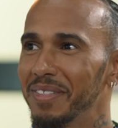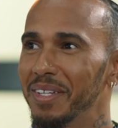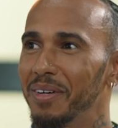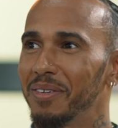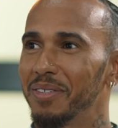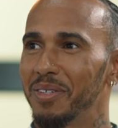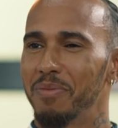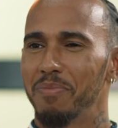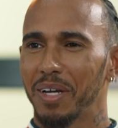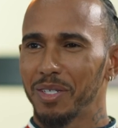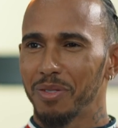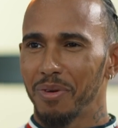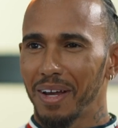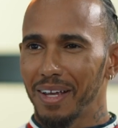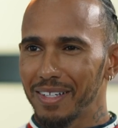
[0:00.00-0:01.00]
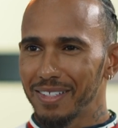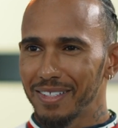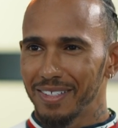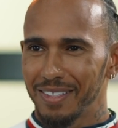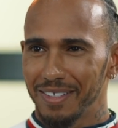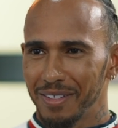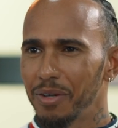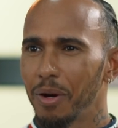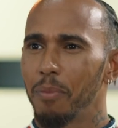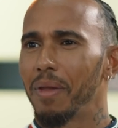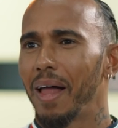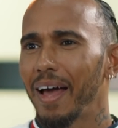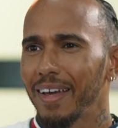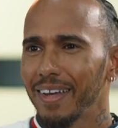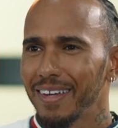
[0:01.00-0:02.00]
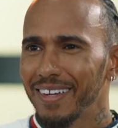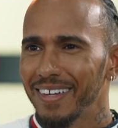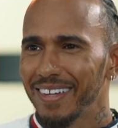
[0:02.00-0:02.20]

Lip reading: well, you know, you're mixed race, you're not black.